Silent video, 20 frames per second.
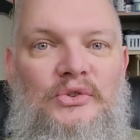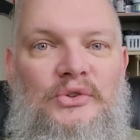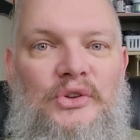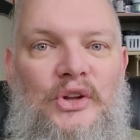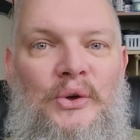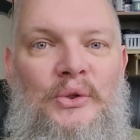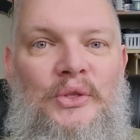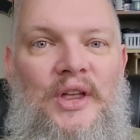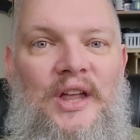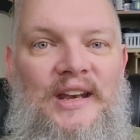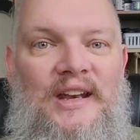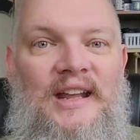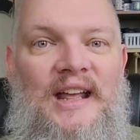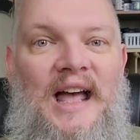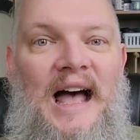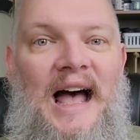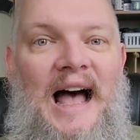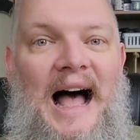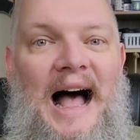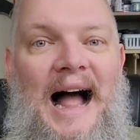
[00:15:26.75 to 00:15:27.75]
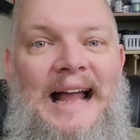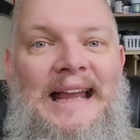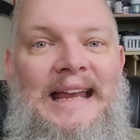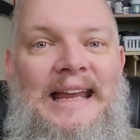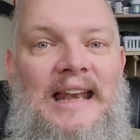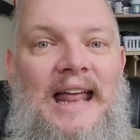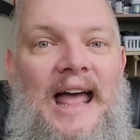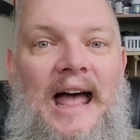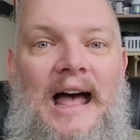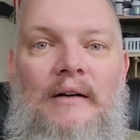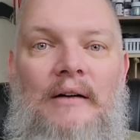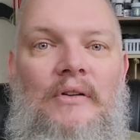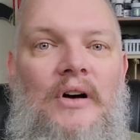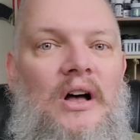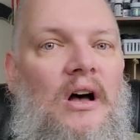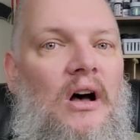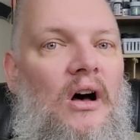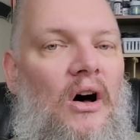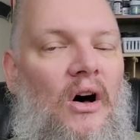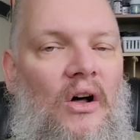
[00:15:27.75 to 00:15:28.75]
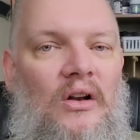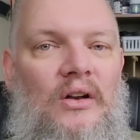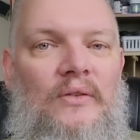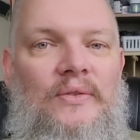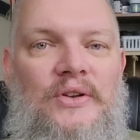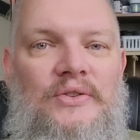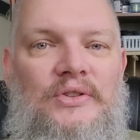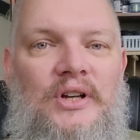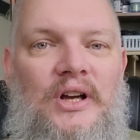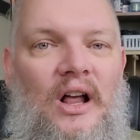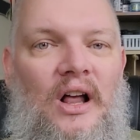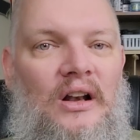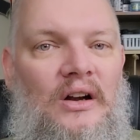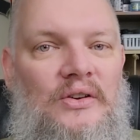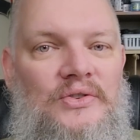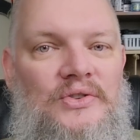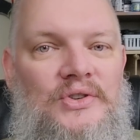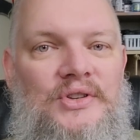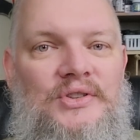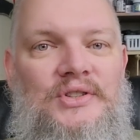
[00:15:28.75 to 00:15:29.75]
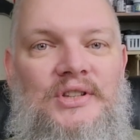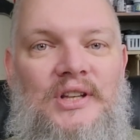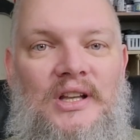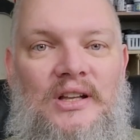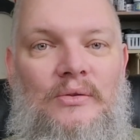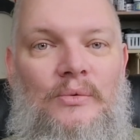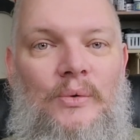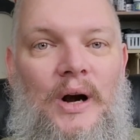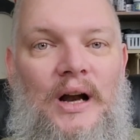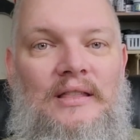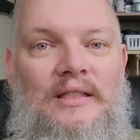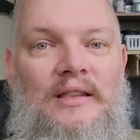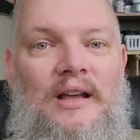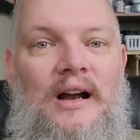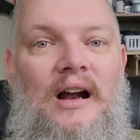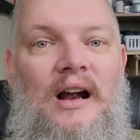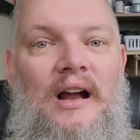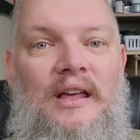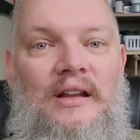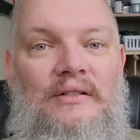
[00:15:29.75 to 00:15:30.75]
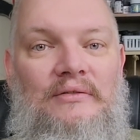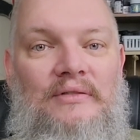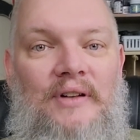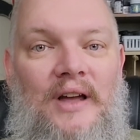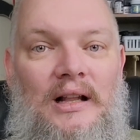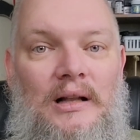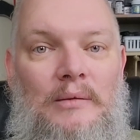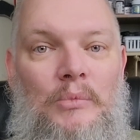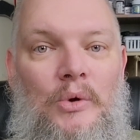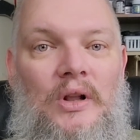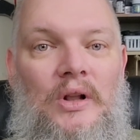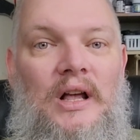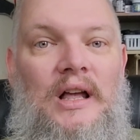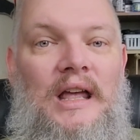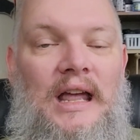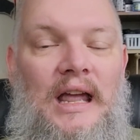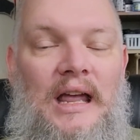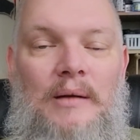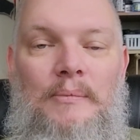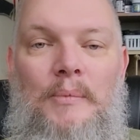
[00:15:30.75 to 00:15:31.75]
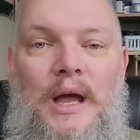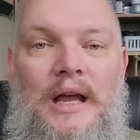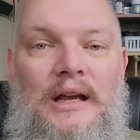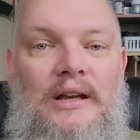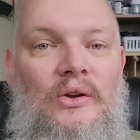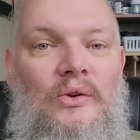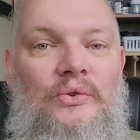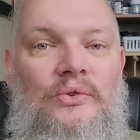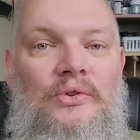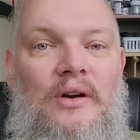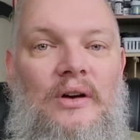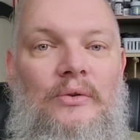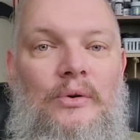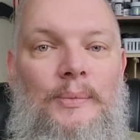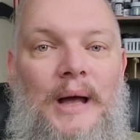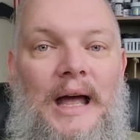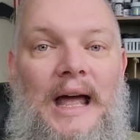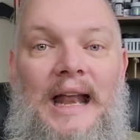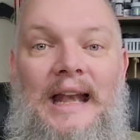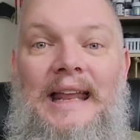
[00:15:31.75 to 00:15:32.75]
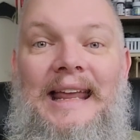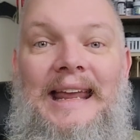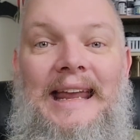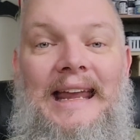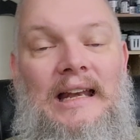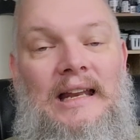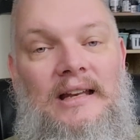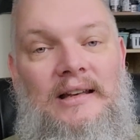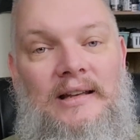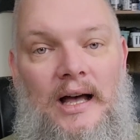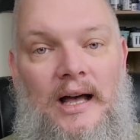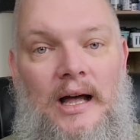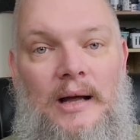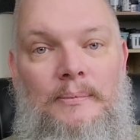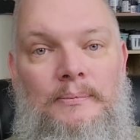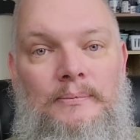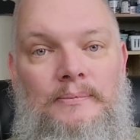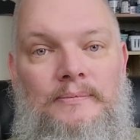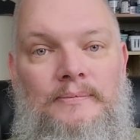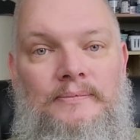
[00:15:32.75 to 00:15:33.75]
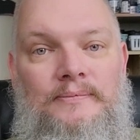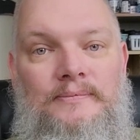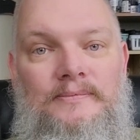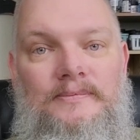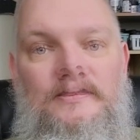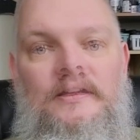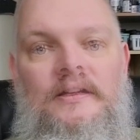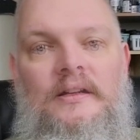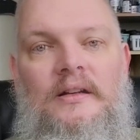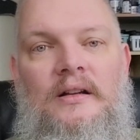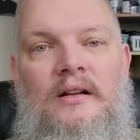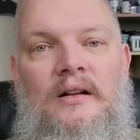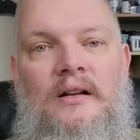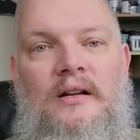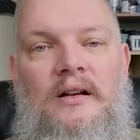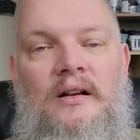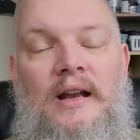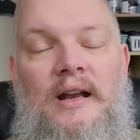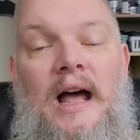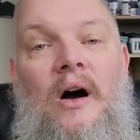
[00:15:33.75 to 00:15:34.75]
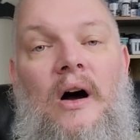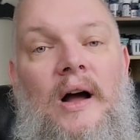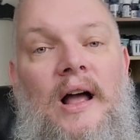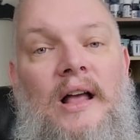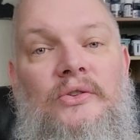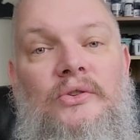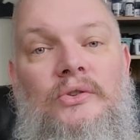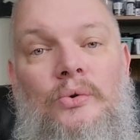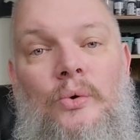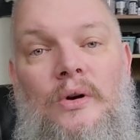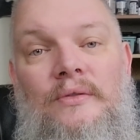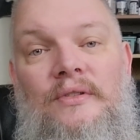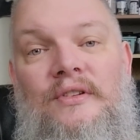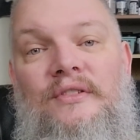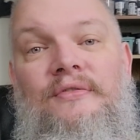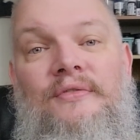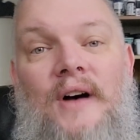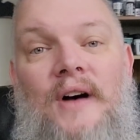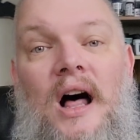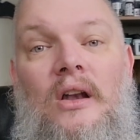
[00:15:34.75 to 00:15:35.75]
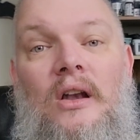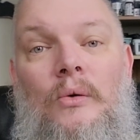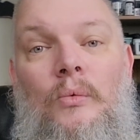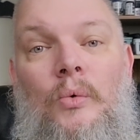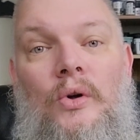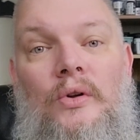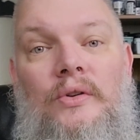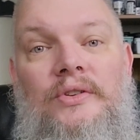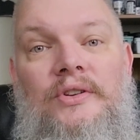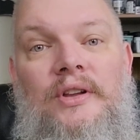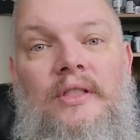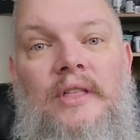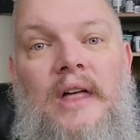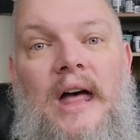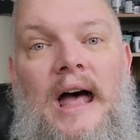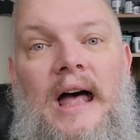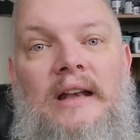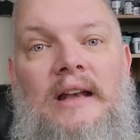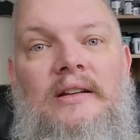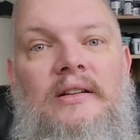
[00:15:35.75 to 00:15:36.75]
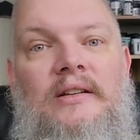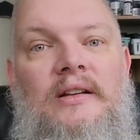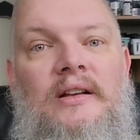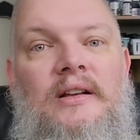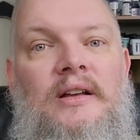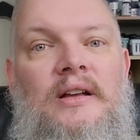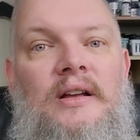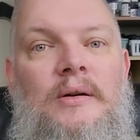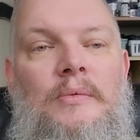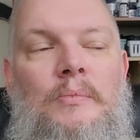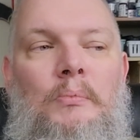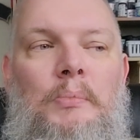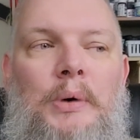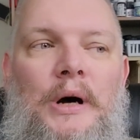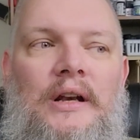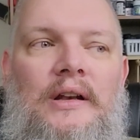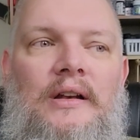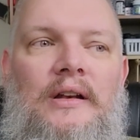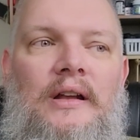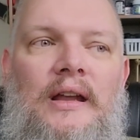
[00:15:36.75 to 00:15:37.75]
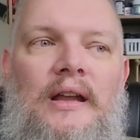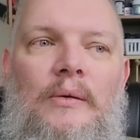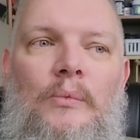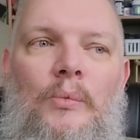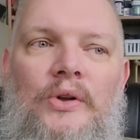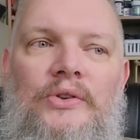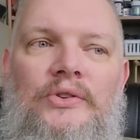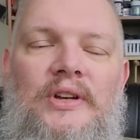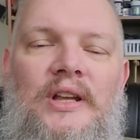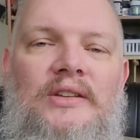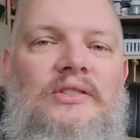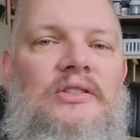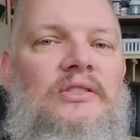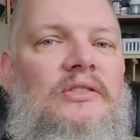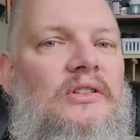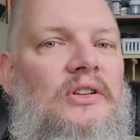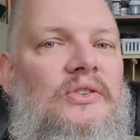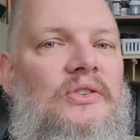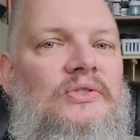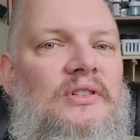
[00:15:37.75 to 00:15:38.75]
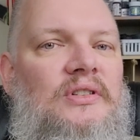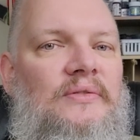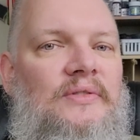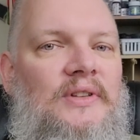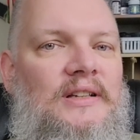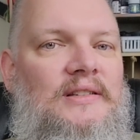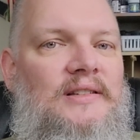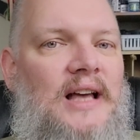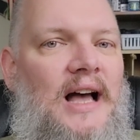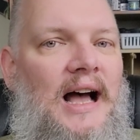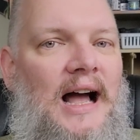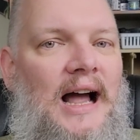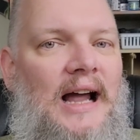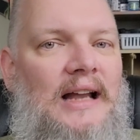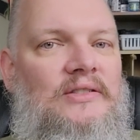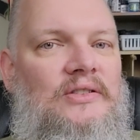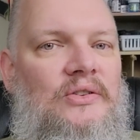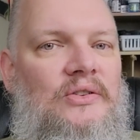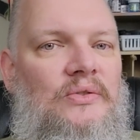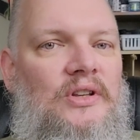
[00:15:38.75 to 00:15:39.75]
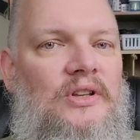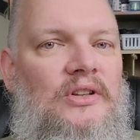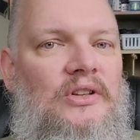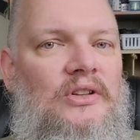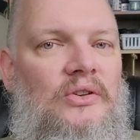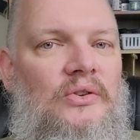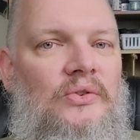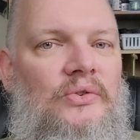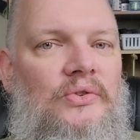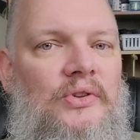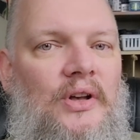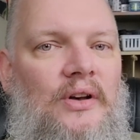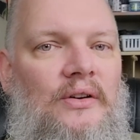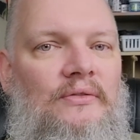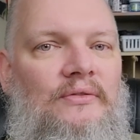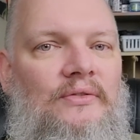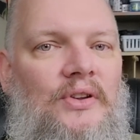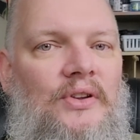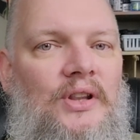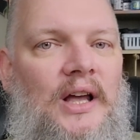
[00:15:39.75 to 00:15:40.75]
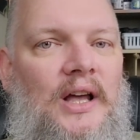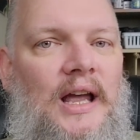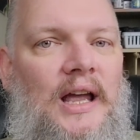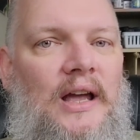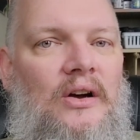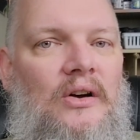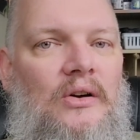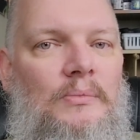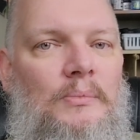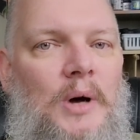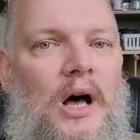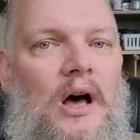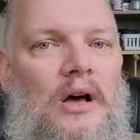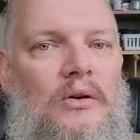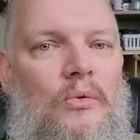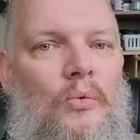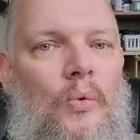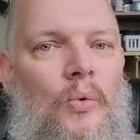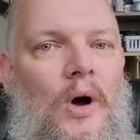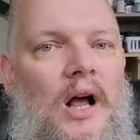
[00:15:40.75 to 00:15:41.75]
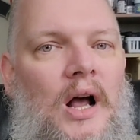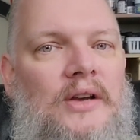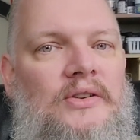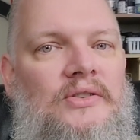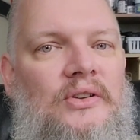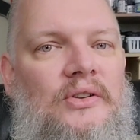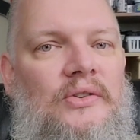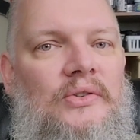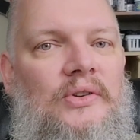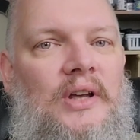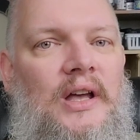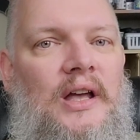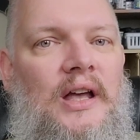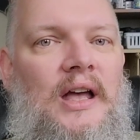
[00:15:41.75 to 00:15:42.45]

so that I can have all of those colors sitting right there and available and make use of them at any time. Now, as sort of a follow on to that, but it wasn't exclusively tied to the use of Vallejo model washes.